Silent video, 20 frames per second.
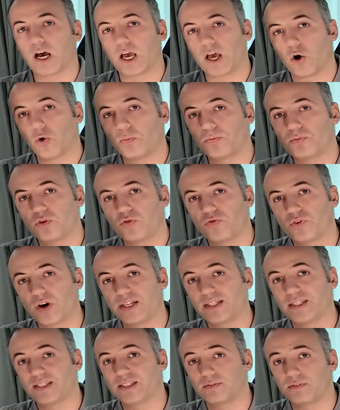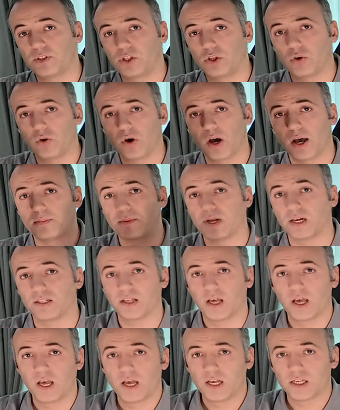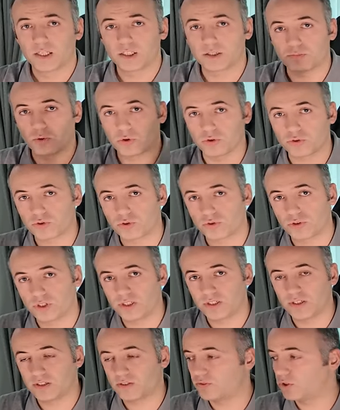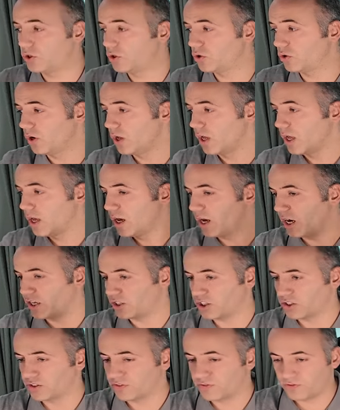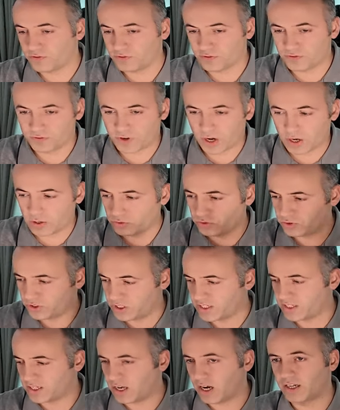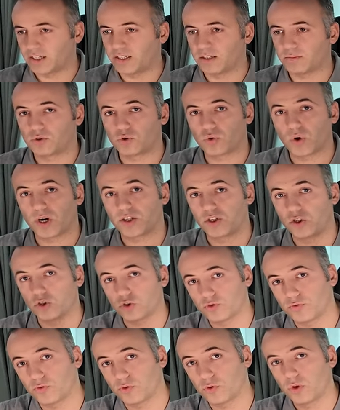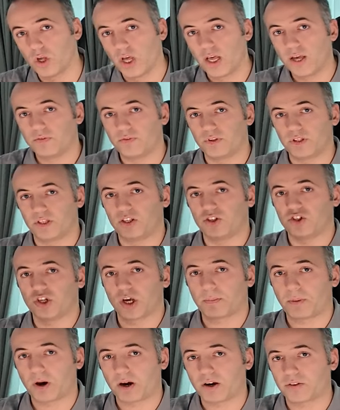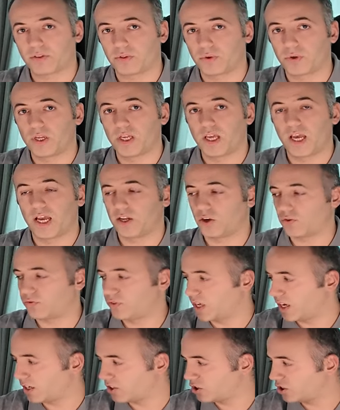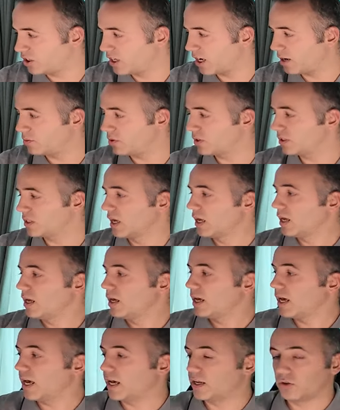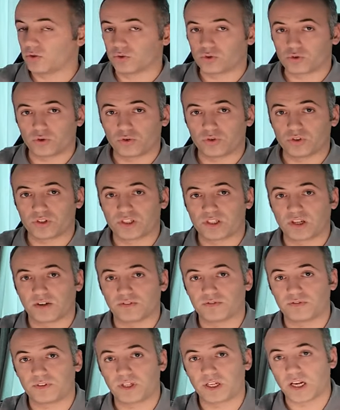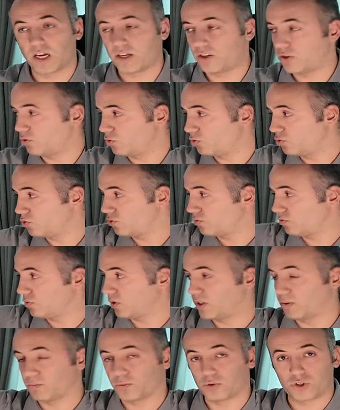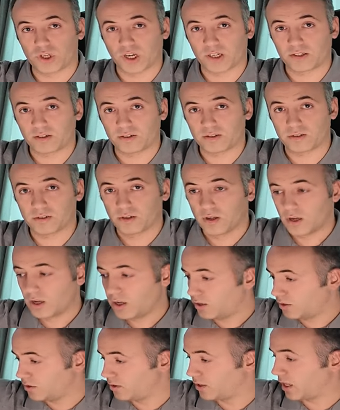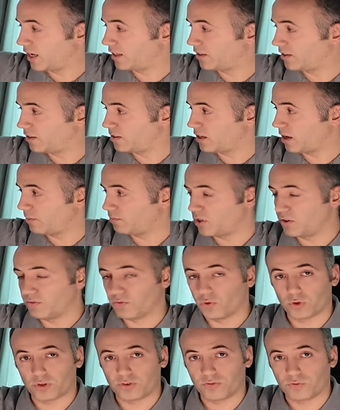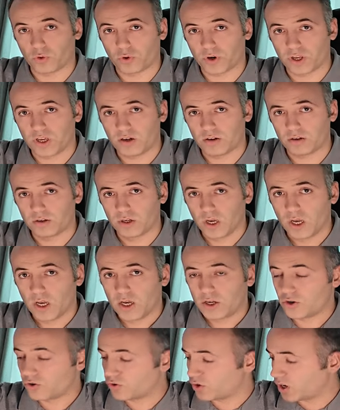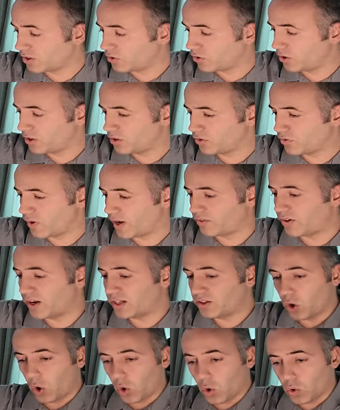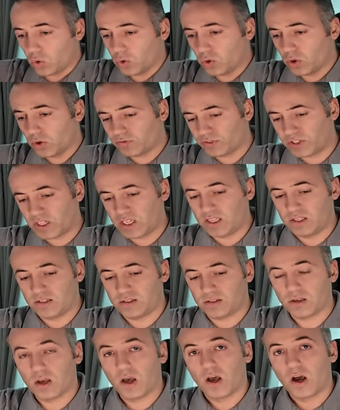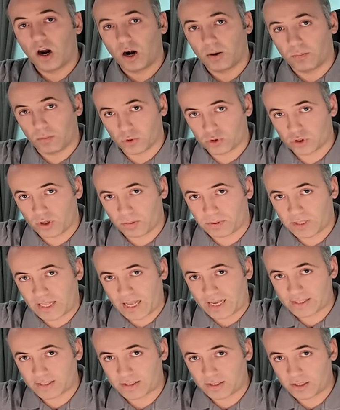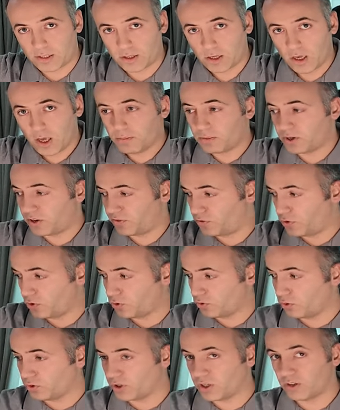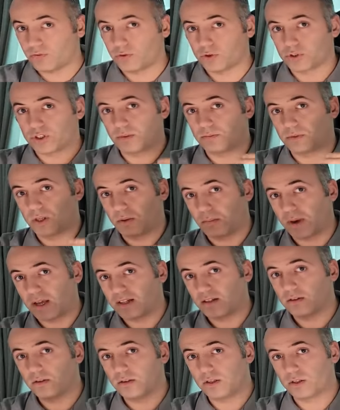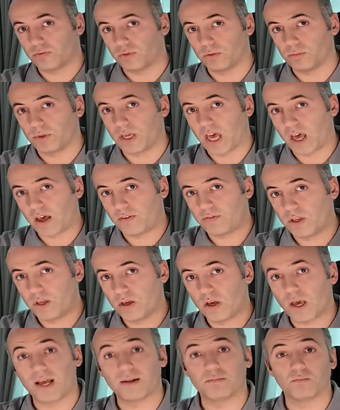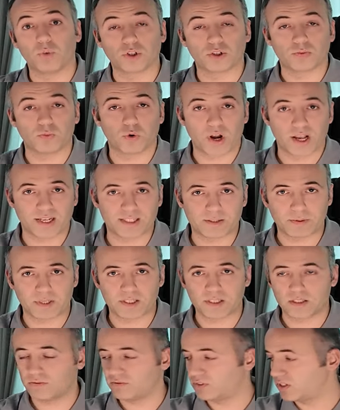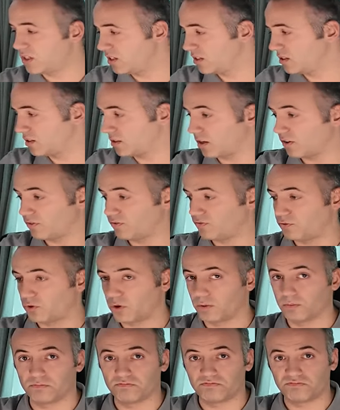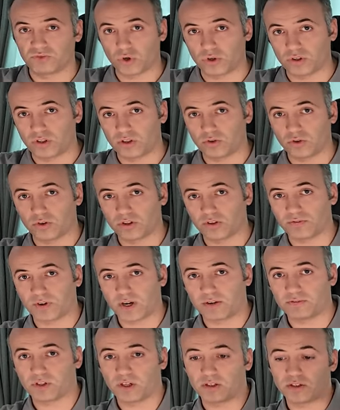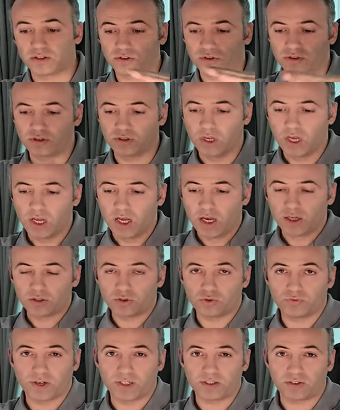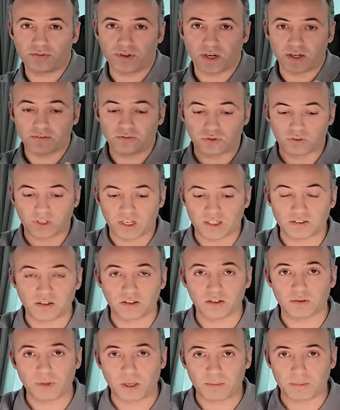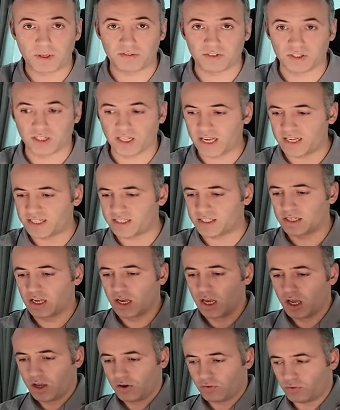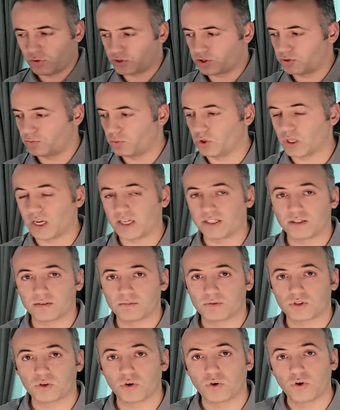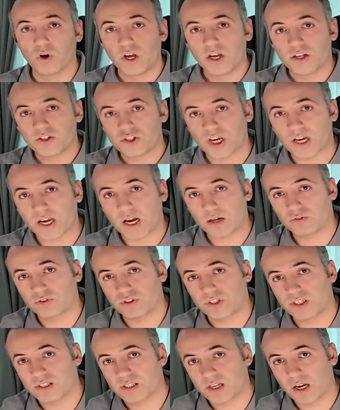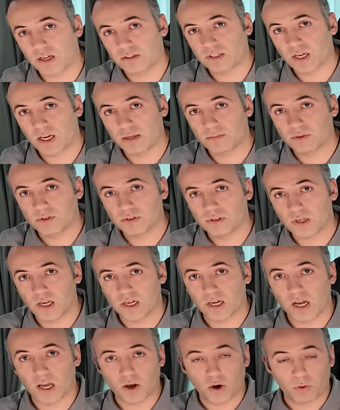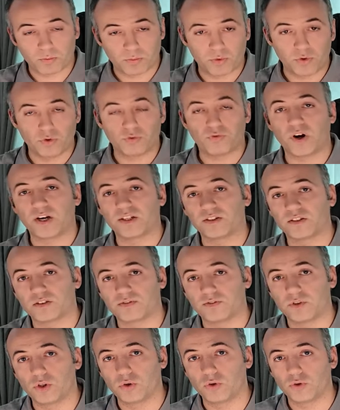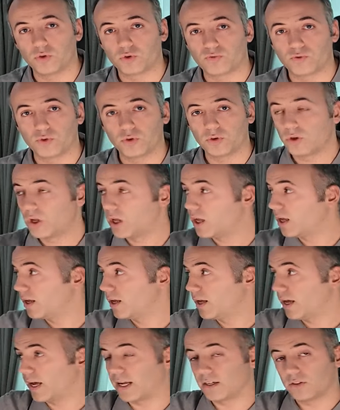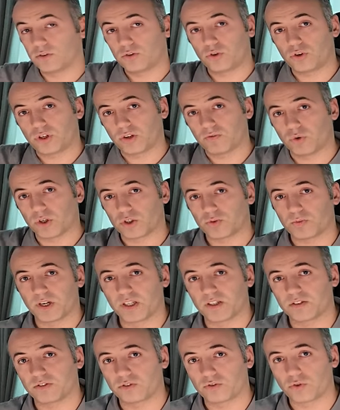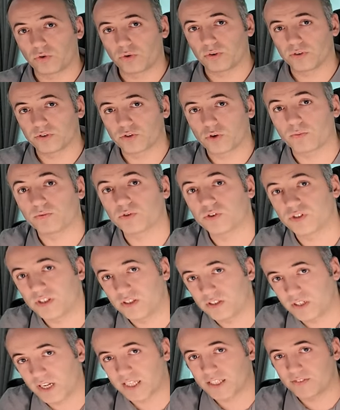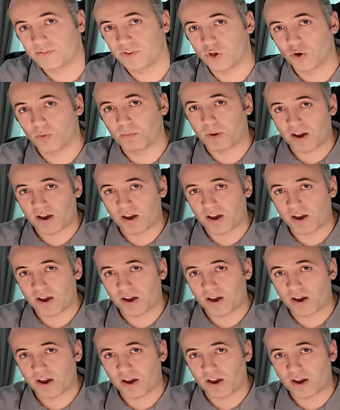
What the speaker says: I hope you find this video. I'm not sponsored in this video. I just found these items quite useful with DJI Pocket 3, any of the action cameras, and also the stuff that I use with the projectors, like this MT44 here. You're not going to regret. All of these are mostly plastic, but if you're looking for something metal, it will be heavy and much more expensive. These stuff from $30, $35 to $25 to $10, maybe even less for small items. So check out the discount times, and I hope you find this video useful, and you can watch my other tutorials. Hope to see you in the next video.